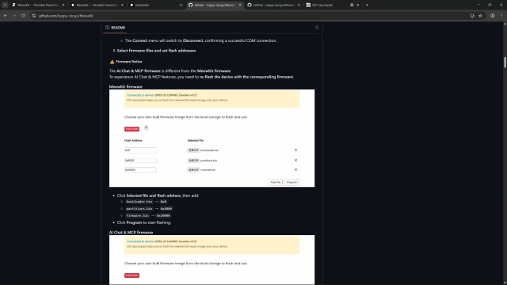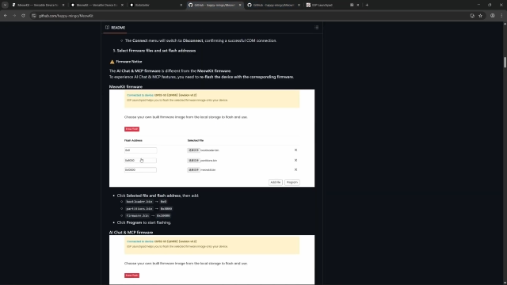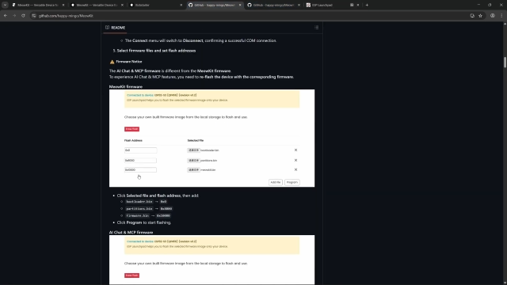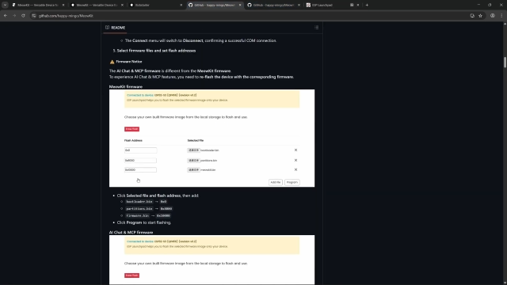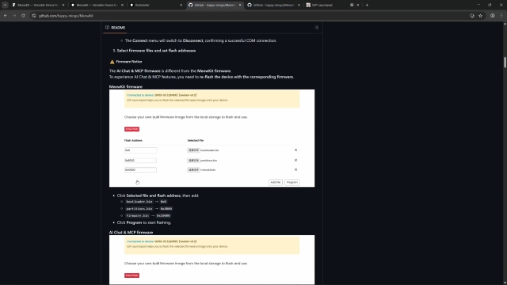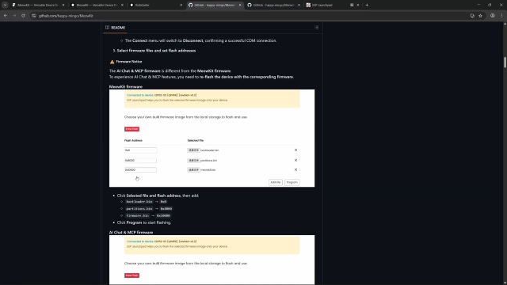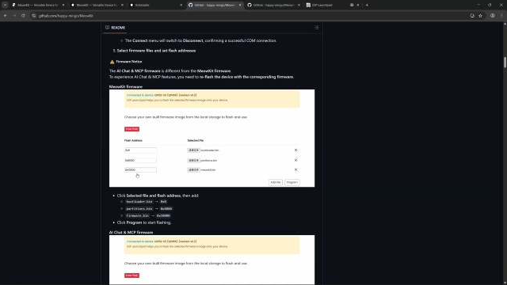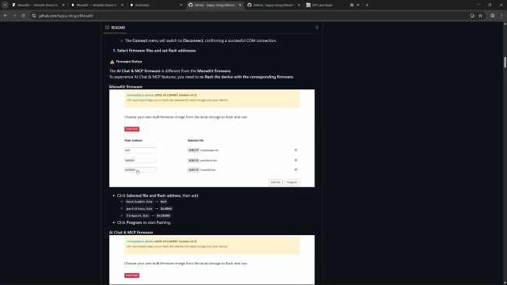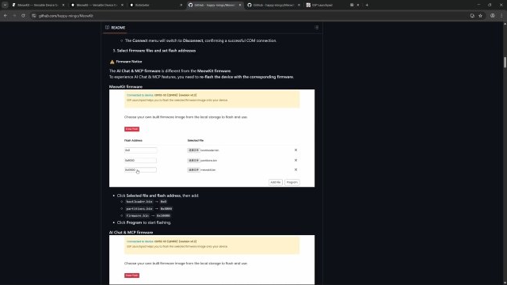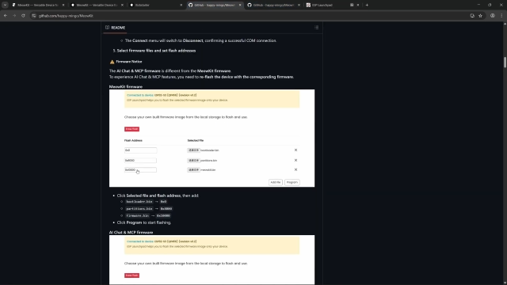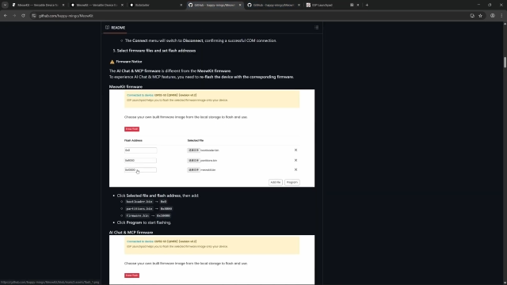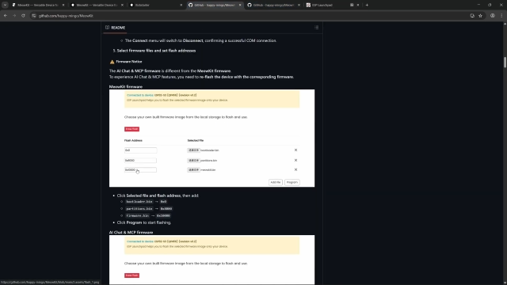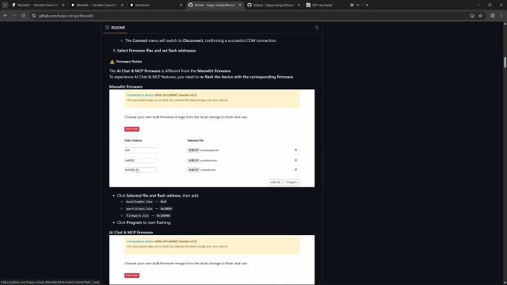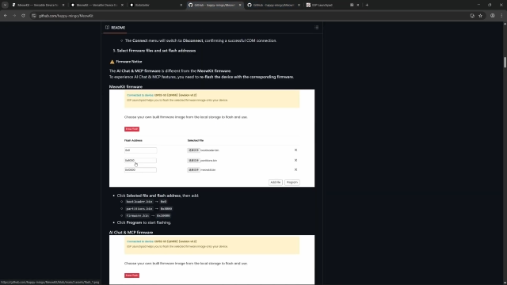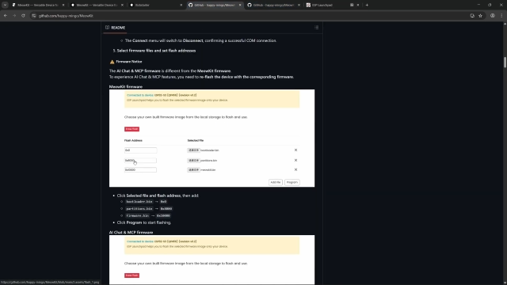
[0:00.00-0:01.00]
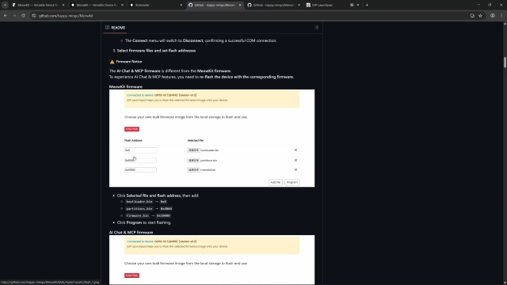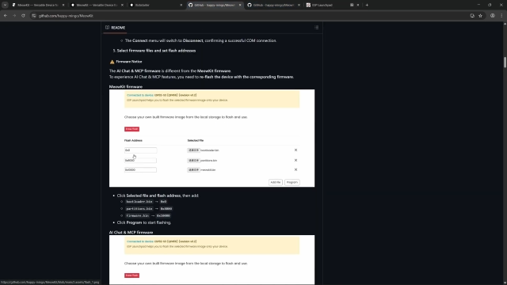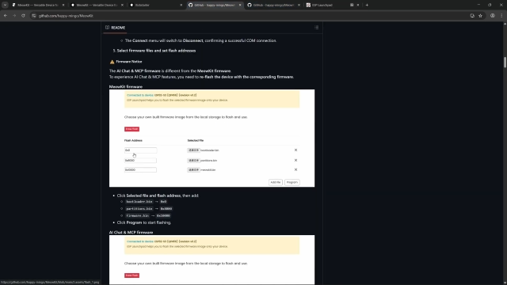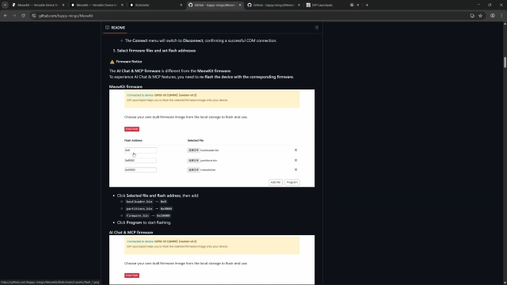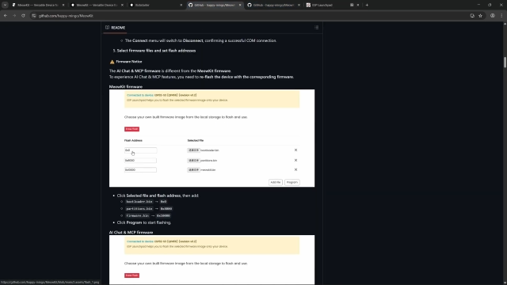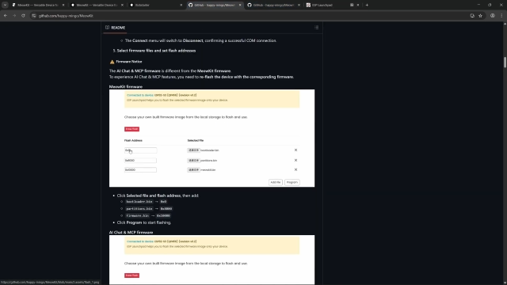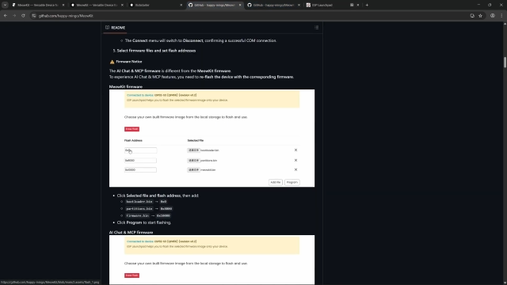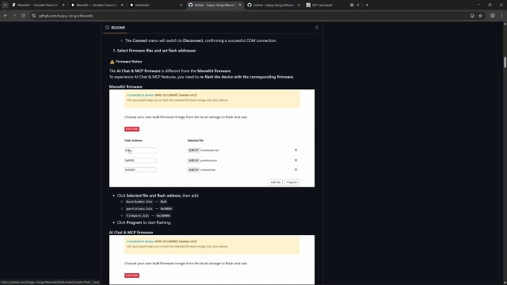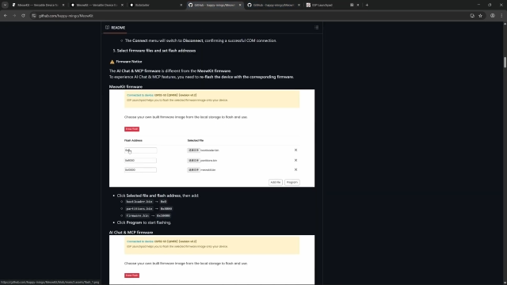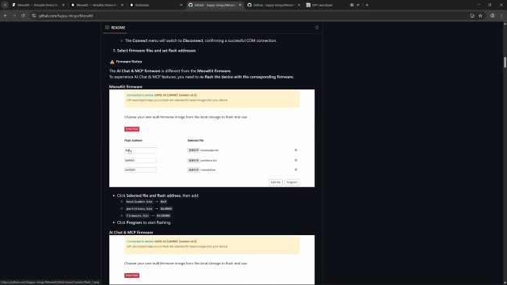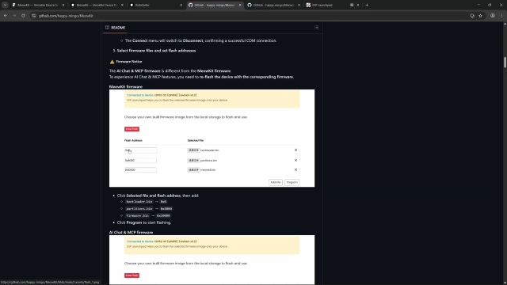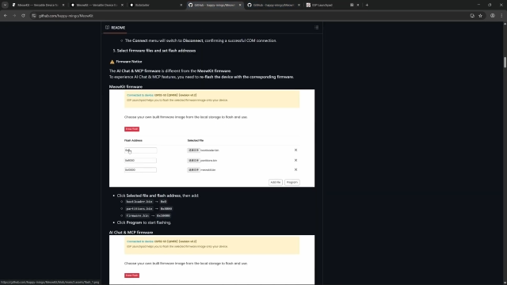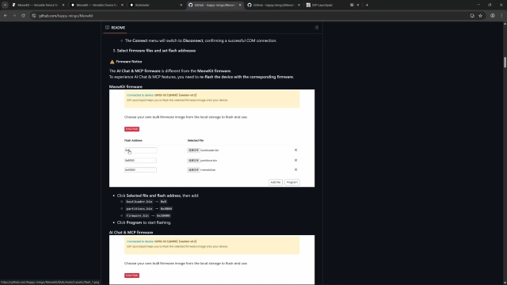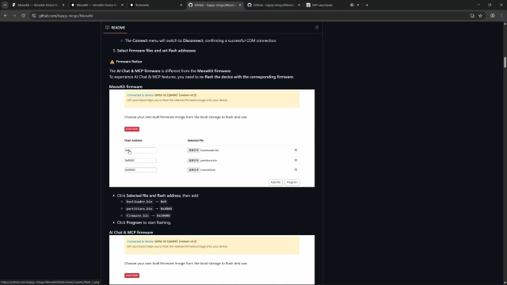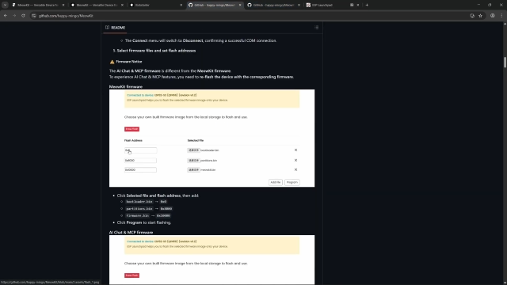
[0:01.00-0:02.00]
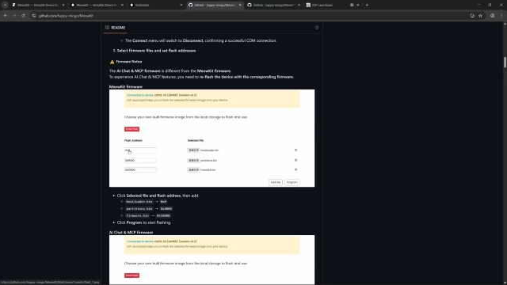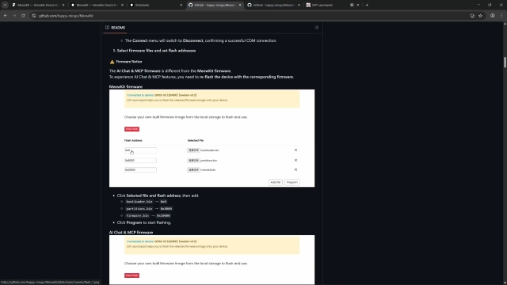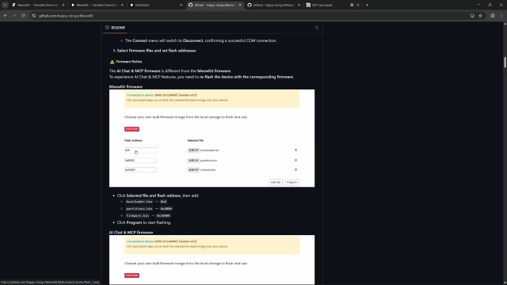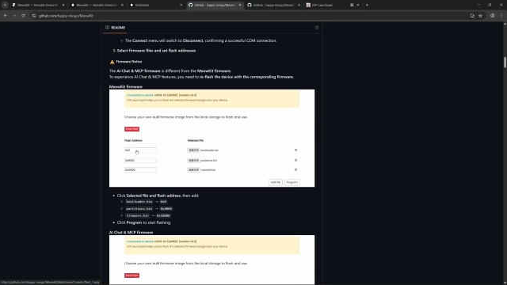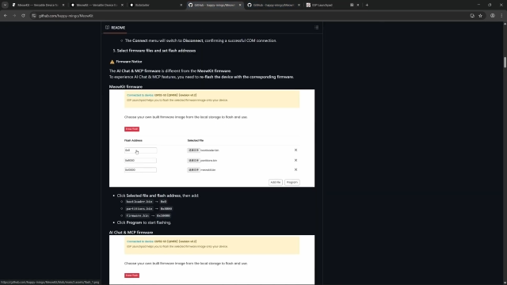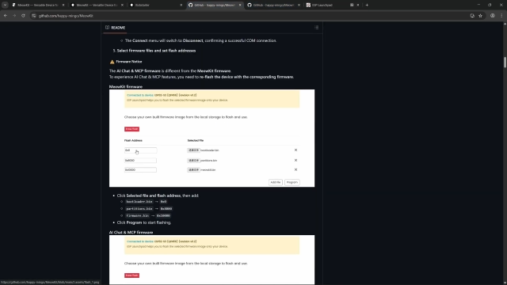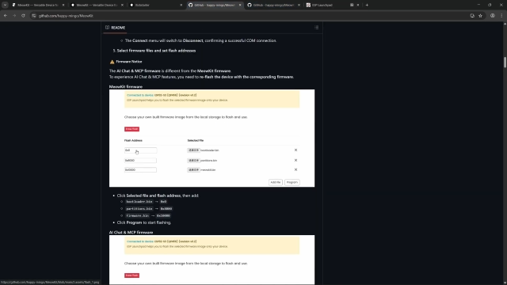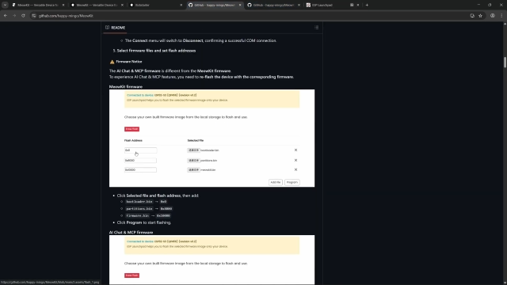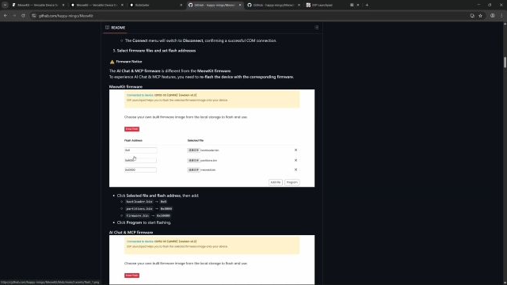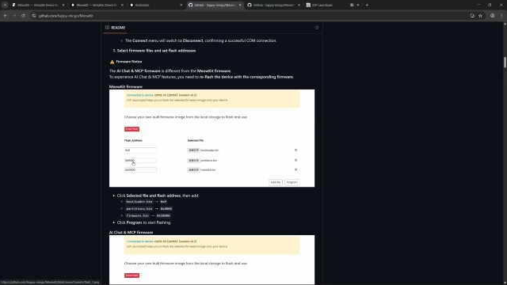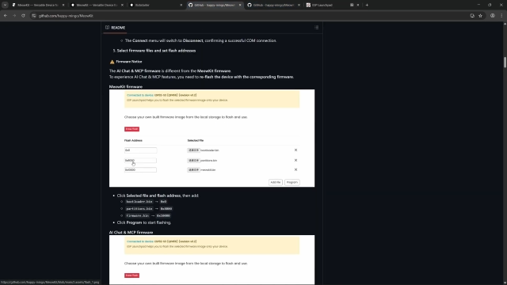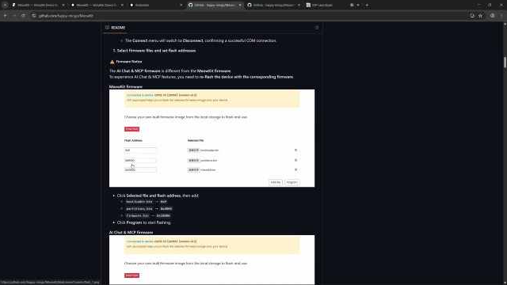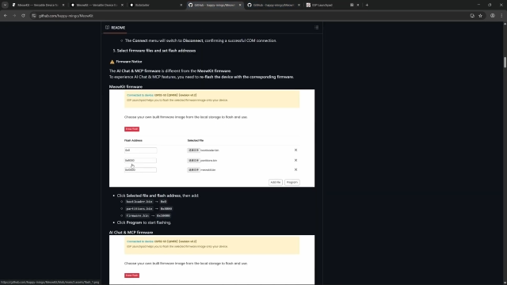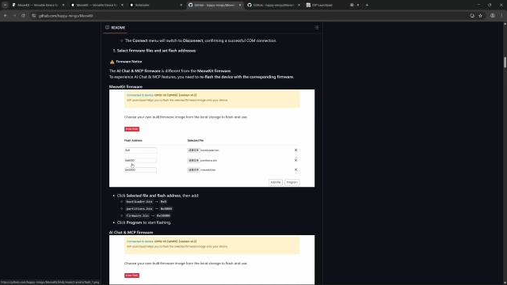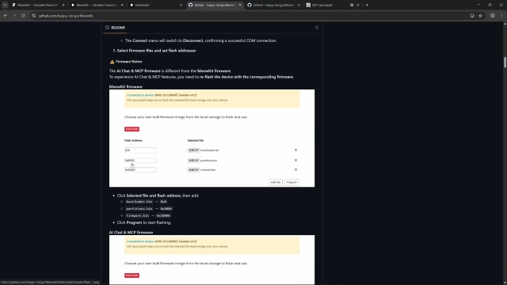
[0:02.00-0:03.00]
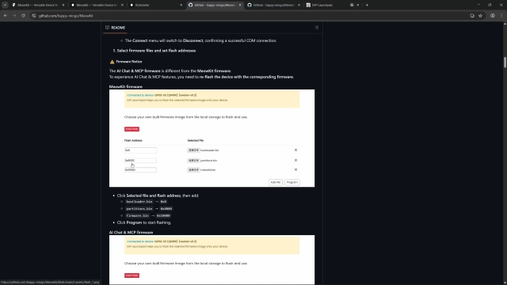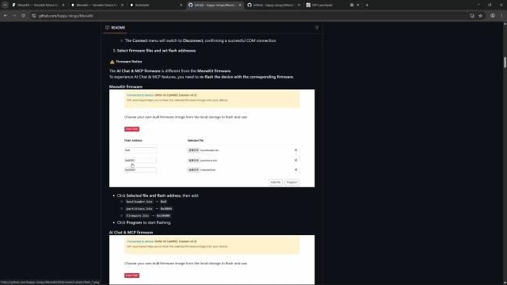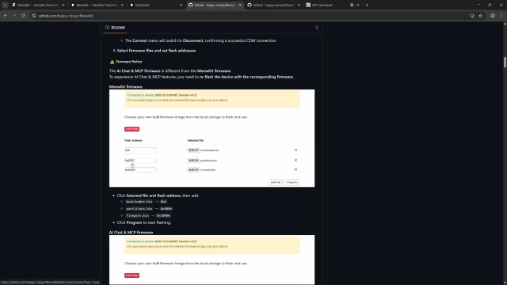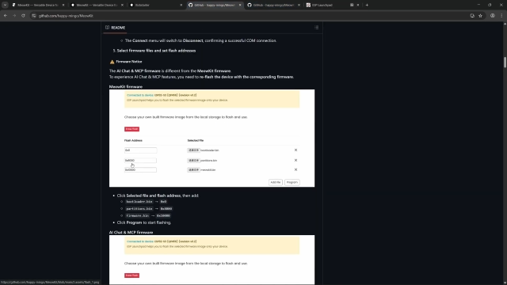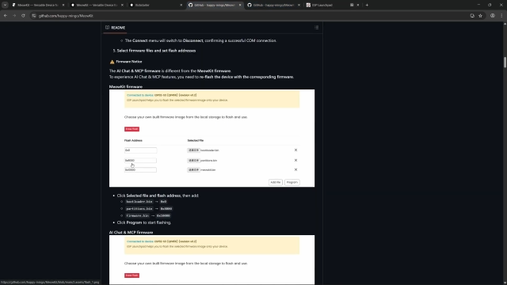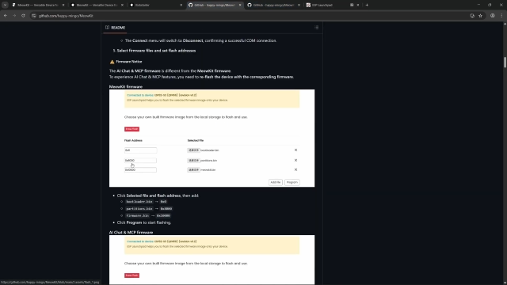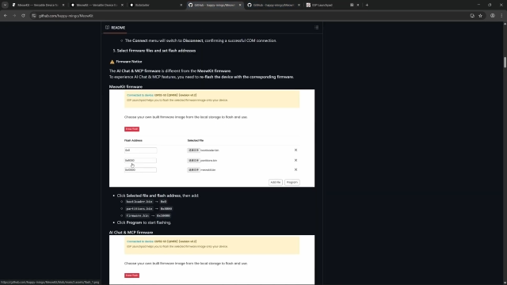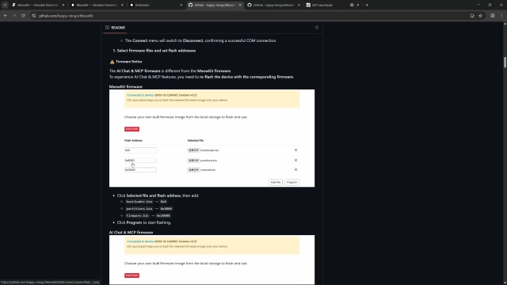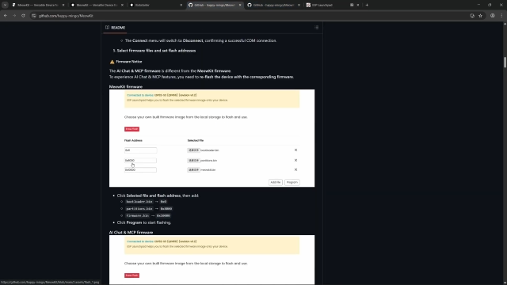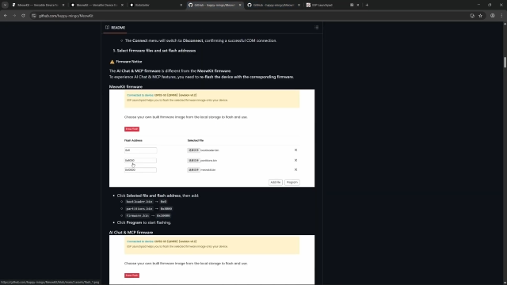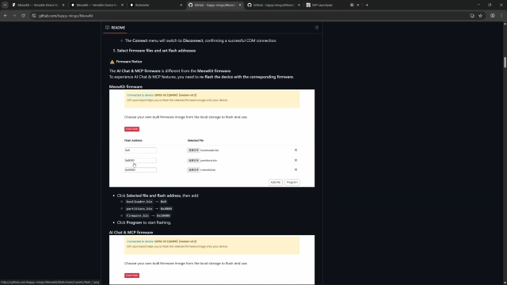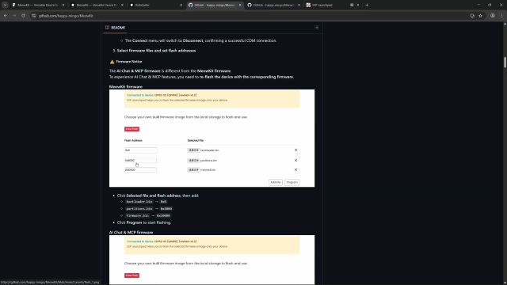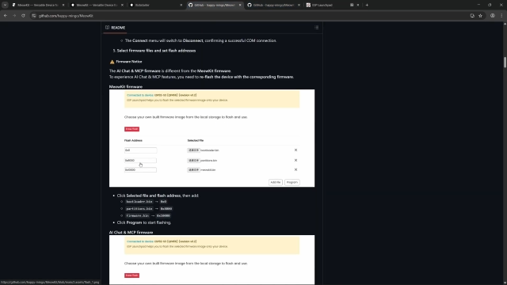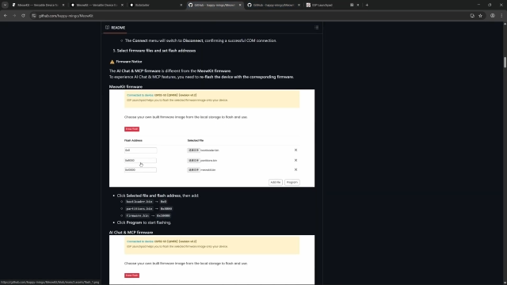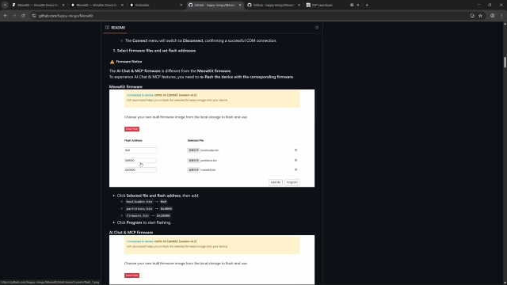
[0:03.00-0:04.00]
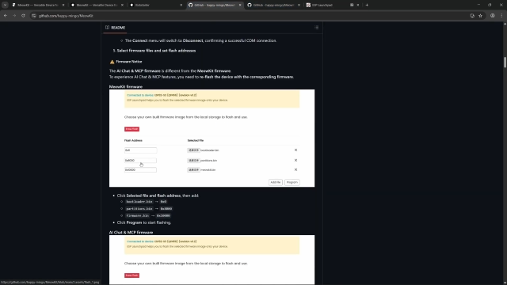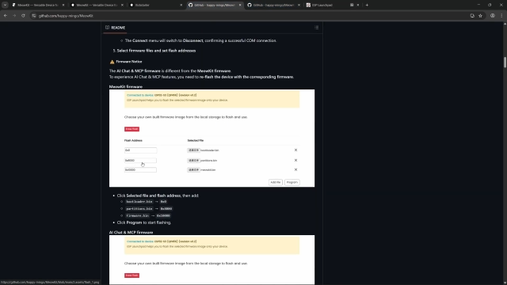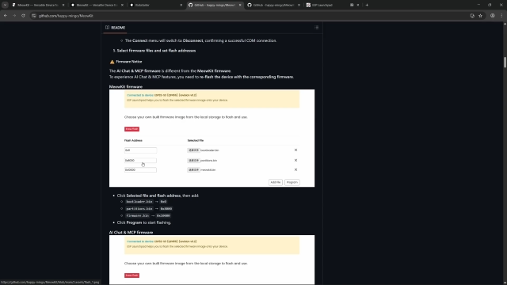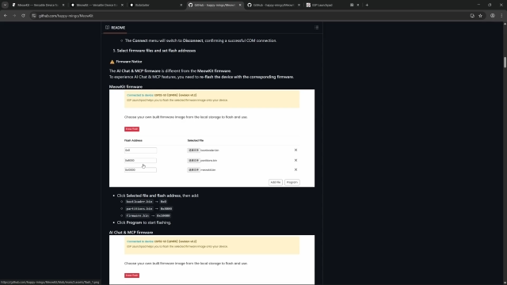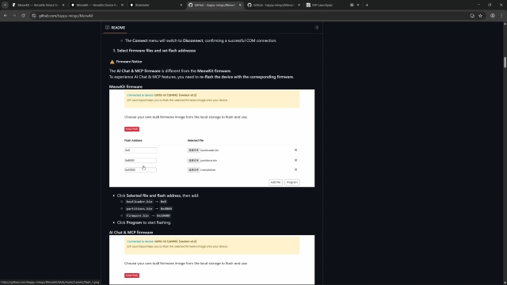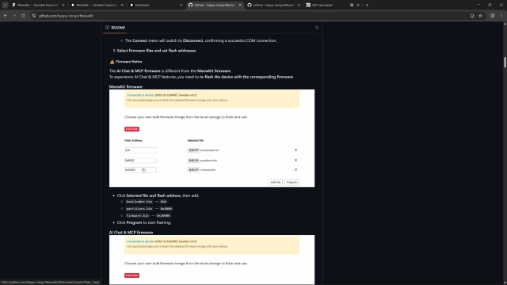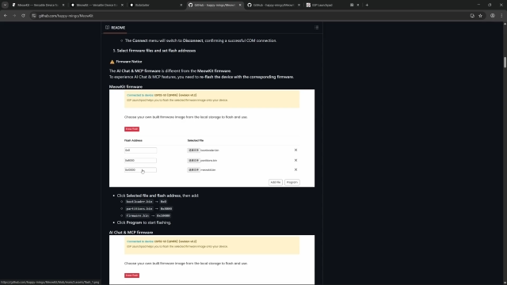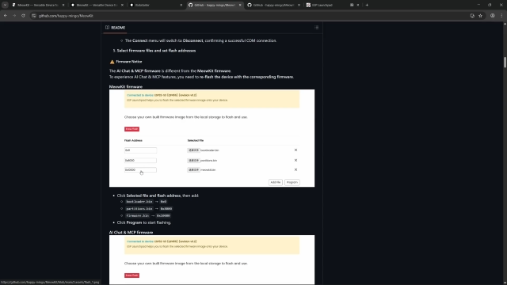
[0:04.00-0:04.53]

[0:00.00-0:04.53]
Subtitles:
No face is visible, so there are no lips to read.